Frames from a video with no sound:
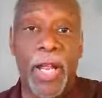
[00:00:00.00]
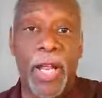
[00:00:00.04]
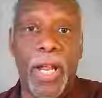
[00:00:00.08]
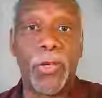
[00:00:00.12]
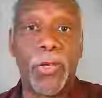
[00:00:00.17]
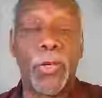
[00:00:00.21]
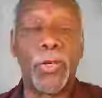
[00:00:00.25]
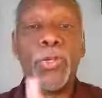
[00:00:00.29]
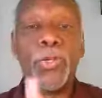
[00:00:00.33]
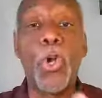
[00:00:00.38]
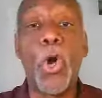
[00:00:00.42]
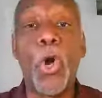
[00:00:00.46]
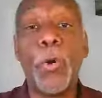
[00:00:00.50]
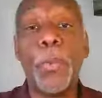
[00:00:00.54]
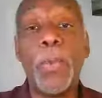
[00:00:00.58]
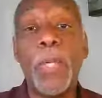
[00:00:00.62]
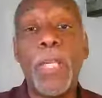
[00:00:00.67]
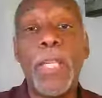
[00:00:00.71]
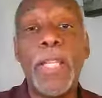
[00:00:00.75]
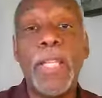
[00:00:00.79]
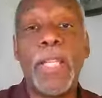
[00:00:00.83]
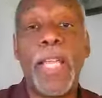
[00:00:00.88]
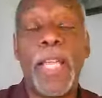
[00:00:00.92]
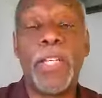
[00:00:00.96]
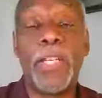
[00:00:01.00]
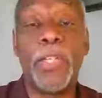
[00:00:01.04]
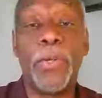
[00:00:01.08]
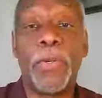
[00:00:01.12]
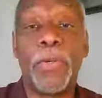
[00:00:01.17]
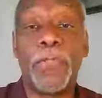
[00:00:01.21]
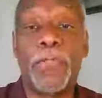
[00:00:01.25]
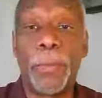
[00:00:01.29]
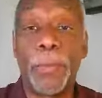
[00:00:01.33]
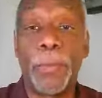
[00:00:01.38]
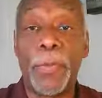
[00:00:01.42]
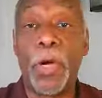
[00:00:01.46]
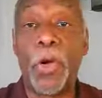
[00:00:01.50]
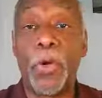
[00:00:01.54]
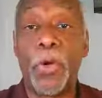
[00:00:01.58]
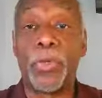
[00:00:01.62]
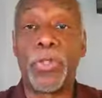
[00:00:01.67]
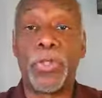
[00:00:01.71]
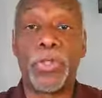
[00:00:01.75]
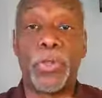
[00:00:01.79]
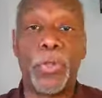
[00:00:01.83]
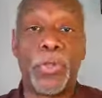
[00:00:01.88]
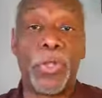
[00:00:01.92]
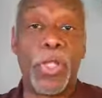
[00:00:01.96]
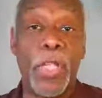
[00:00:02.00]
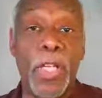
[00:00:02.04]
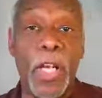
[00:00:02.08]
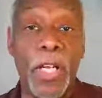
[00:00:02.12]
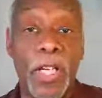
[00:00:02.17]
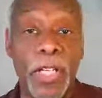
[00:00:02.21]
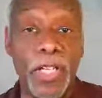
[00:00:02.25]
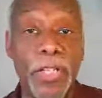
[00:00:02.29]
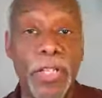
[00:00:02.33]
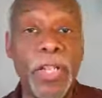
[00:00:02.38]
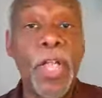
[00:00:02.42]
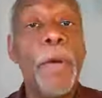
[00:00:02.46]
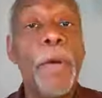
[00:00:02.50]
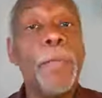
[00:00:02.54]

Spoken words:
I know normally they do it from the oldest to the youngest,